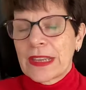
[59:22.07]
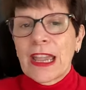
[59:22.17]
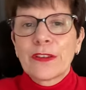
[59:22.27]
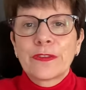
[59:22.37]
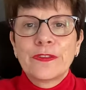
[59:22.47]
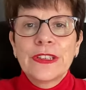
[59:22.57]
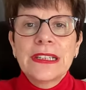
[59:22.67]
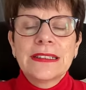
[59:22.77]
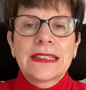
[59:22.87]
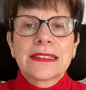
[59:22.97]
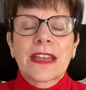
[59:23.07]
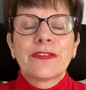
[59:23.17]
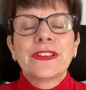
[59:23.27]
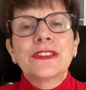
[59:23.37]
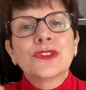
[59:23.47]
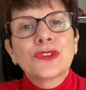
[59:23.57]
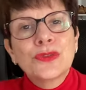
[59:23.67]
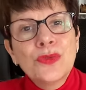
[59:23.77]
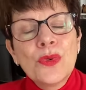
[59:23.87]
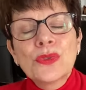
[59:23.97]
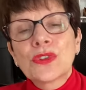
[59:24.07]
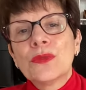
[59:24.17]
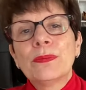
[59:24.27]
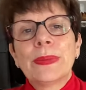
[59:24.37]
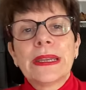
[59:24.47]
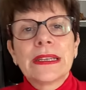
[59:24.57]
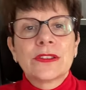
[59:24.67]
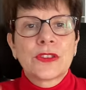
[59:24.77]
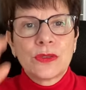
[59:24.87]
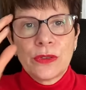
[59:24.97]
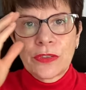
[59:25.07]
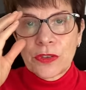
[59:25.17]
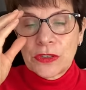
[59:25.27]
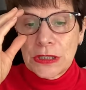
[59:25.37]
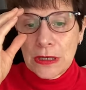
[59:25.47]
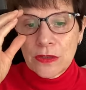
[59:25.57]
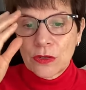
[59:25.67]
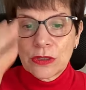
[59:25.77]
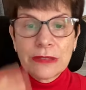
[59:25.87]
I feel that I feel too old compared to 30 years old,